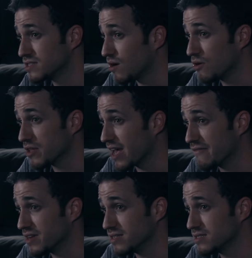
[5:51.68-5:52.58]
us all the
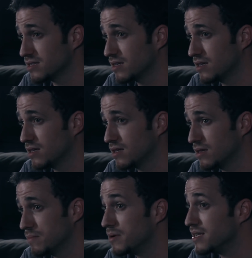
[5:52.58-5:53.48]
evidence,
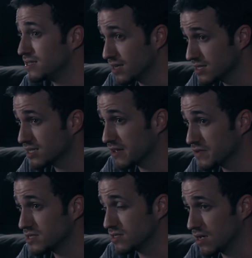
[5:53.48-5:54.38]
but He does
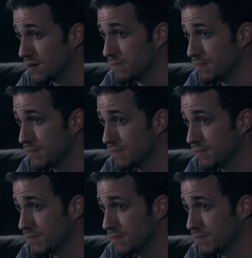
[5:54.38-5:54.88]
give us some.